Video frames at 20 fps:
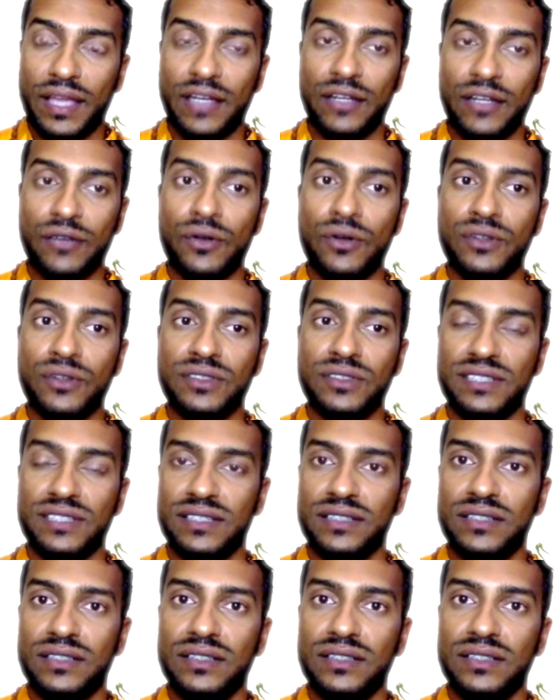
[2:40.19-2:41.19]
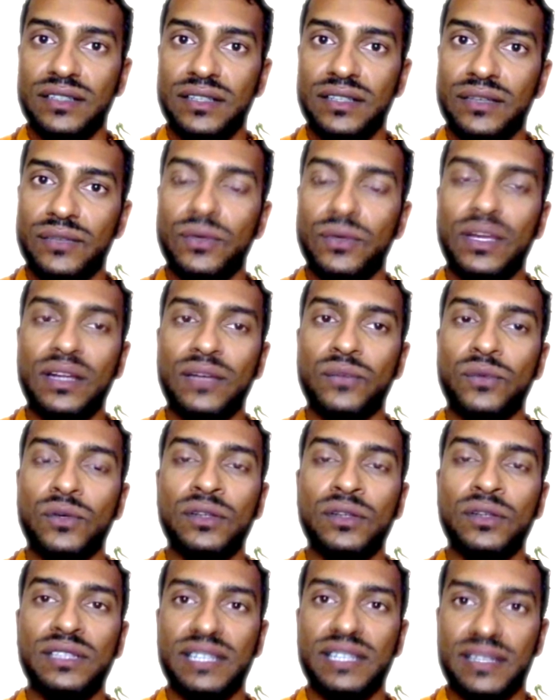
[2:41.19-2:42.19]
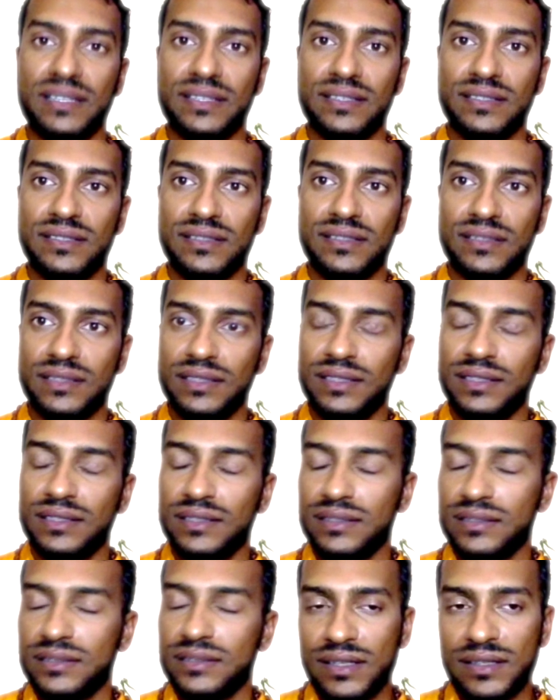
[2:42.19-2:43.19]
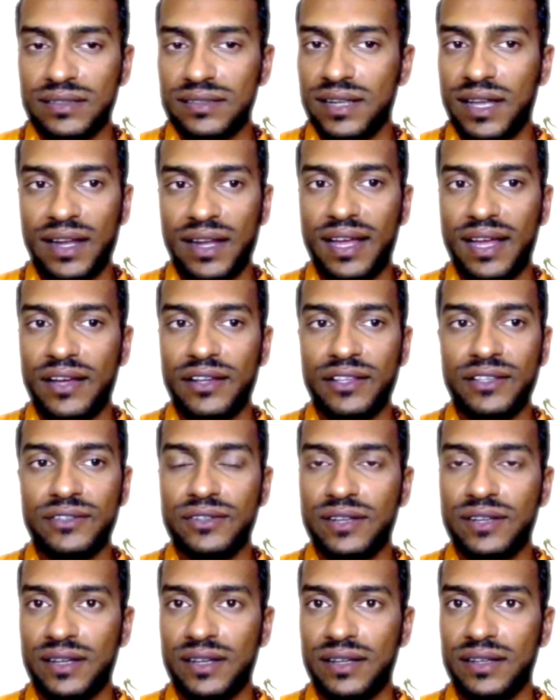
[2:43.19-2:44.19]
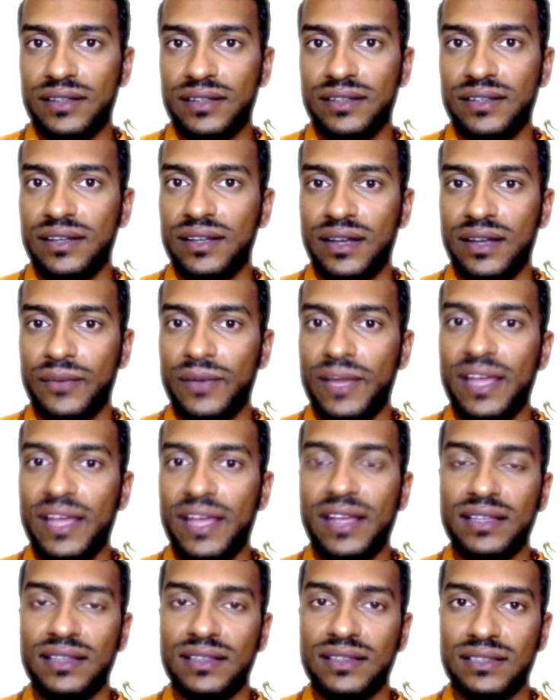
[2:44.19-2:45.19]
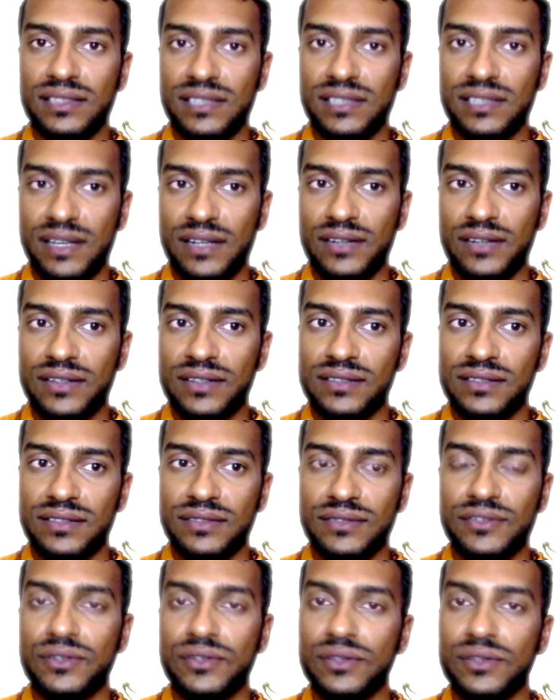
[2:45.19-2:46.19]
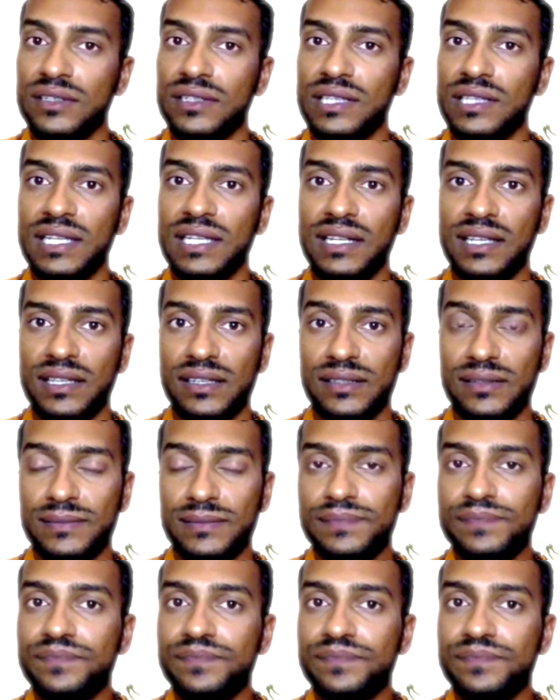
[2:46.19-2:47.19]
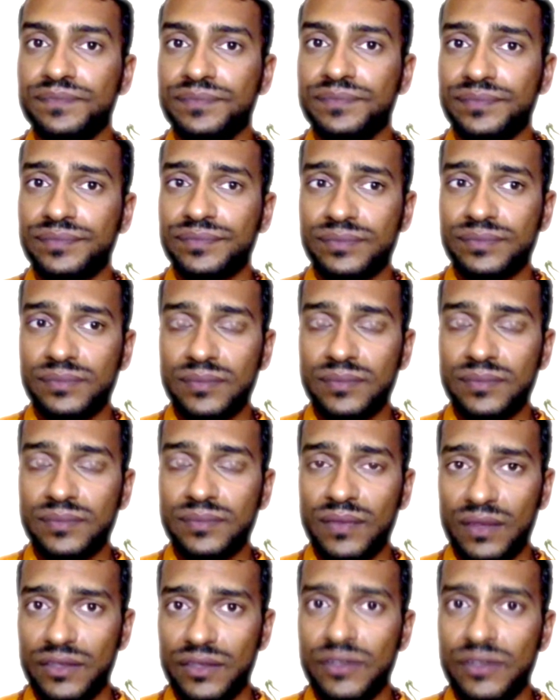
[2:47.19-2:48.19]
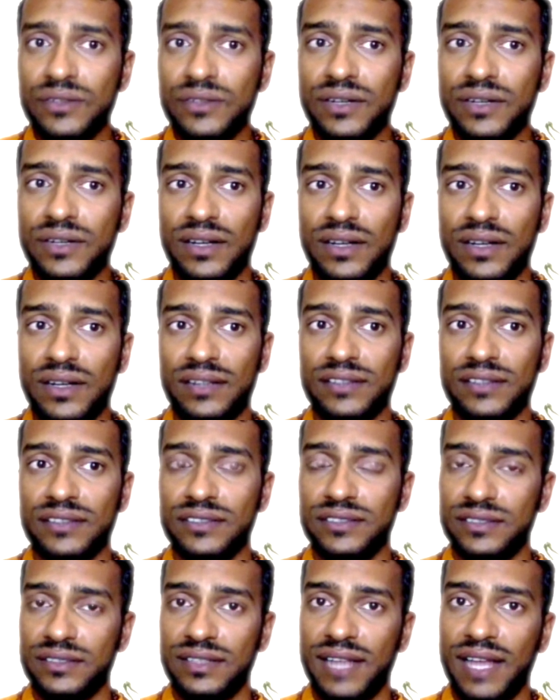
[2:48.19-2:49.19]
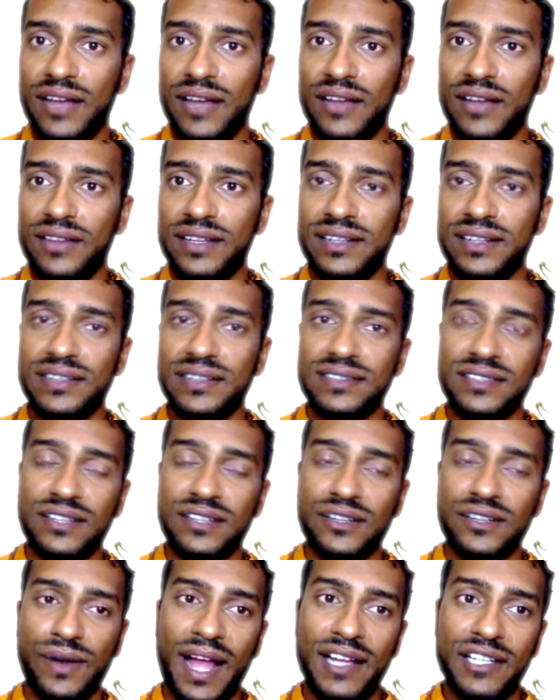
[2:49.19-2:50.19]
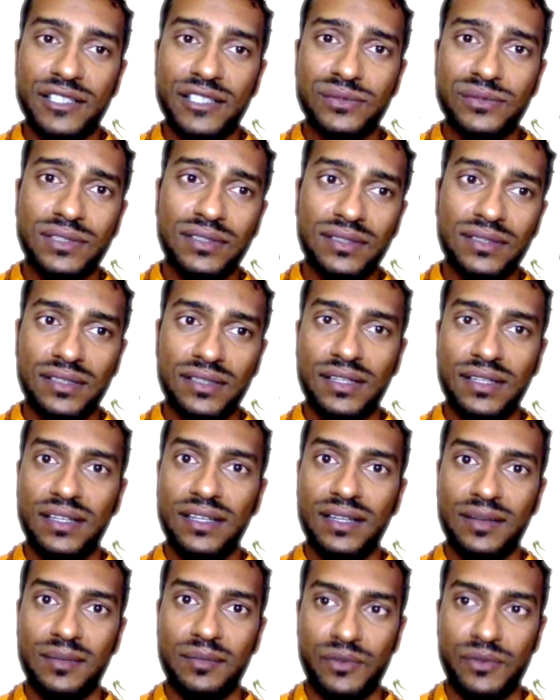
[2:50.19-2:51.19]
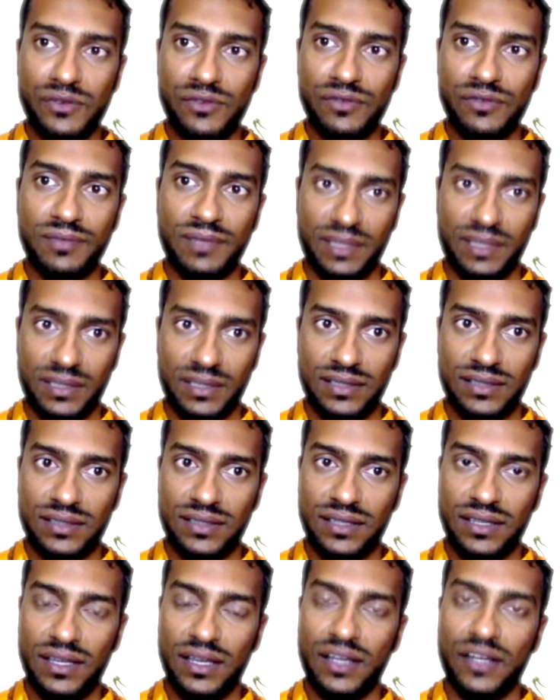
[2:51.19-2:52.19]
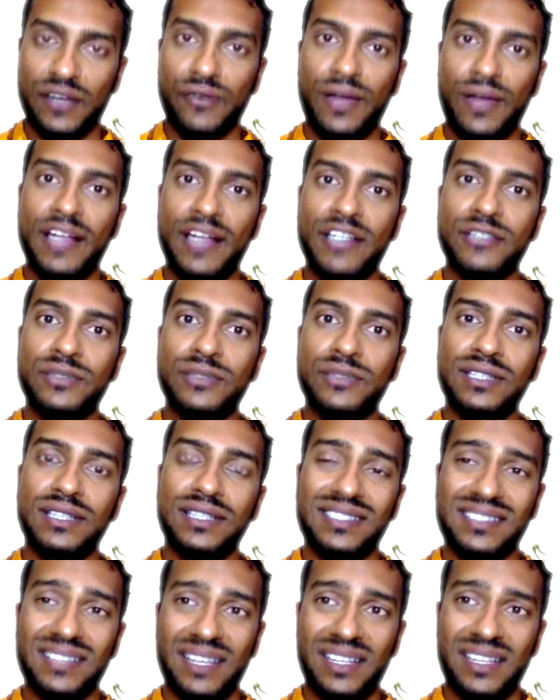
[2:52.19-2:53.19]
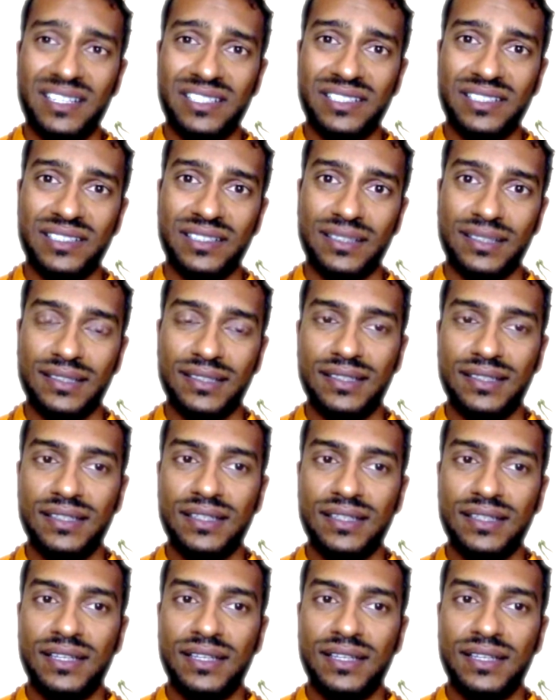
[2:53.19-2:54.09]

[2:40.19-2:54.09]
engrossed in worldliness. It's not how you awaken the chakras of Kundalini. You understood now that it is a gradual movement, a gradual ascension,